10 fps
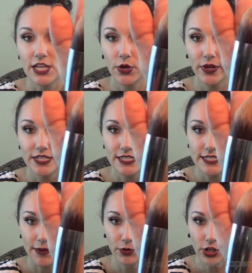so it is a
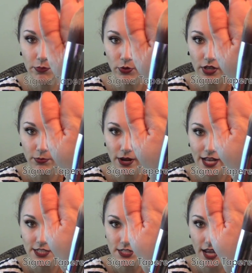tapered kabuki
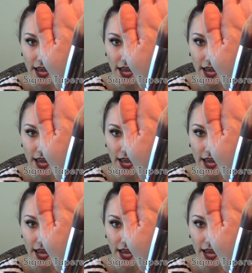brush,